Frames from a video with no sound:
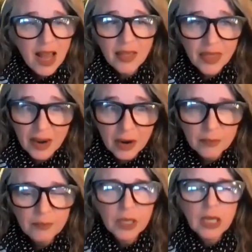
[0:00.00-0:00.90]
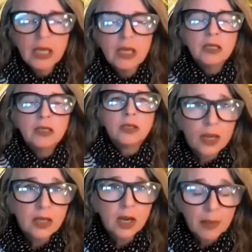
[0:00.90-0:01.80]
not there. So
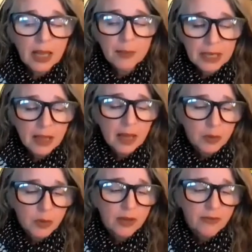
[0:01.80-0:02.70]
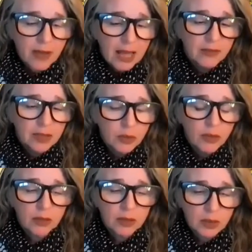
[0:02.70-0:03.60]
I started my company Laboratory 5 in
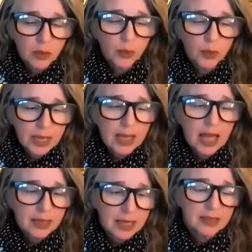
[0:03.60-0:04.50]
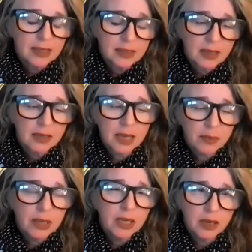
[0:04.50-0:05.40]
2003. And as I said, it's
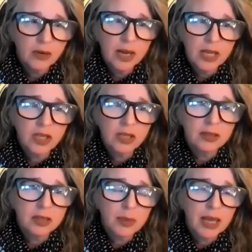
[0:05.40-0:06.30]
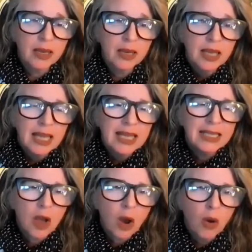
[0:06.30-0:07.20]
had many iterations, but
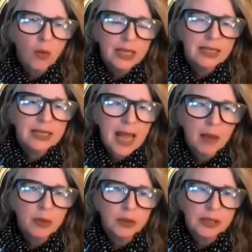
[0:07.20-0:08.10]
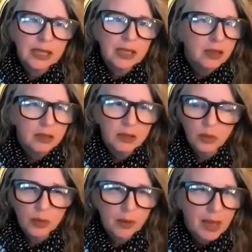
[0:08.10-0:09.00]
it's always dabbled in the
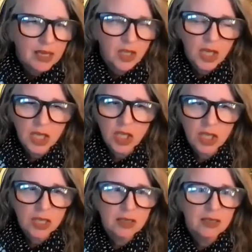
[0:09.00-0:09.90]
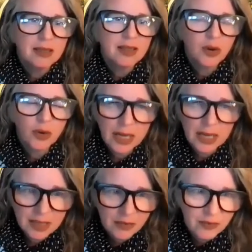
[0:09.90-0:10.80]
super imagination,
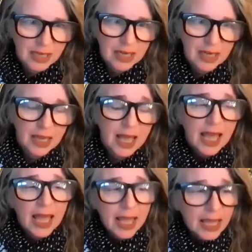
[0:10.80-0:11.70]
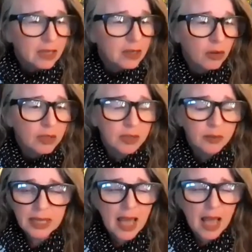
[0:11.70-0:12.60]
creativity, and
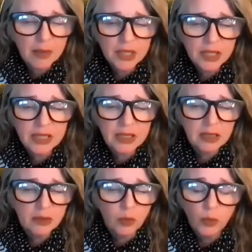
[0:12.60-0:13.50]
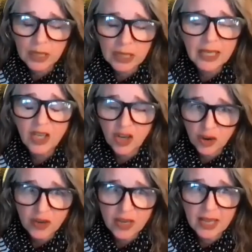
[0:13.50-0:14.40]
ultimately I'm just really
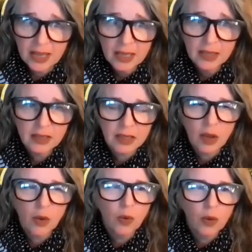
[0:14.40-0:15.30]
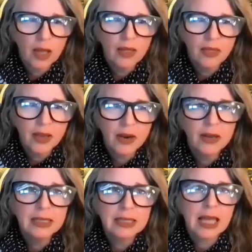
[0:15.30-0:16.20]
nerdy. So
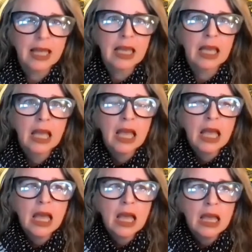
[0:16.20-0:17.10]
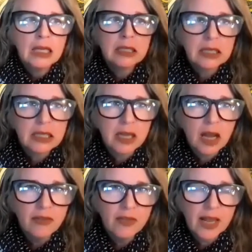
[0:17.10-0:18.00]
there is like
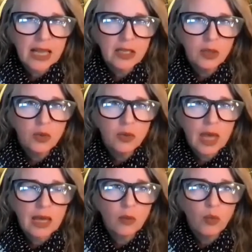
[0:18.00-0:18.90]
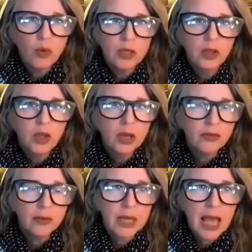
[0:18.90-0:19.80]
stuff that I do that would look
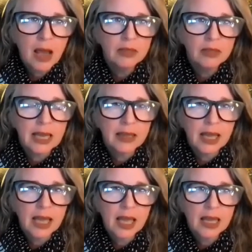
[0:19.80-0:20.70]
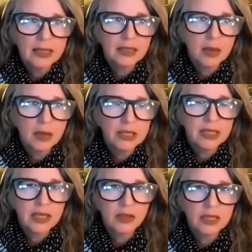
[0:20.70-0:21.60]
from the outside like it's some
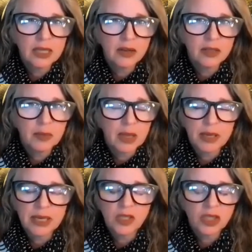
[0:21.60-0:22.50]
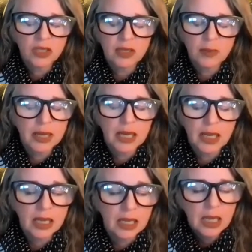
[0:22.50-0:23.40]
skill set or something, but it's just
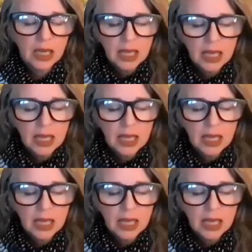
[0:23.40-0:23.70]
somebody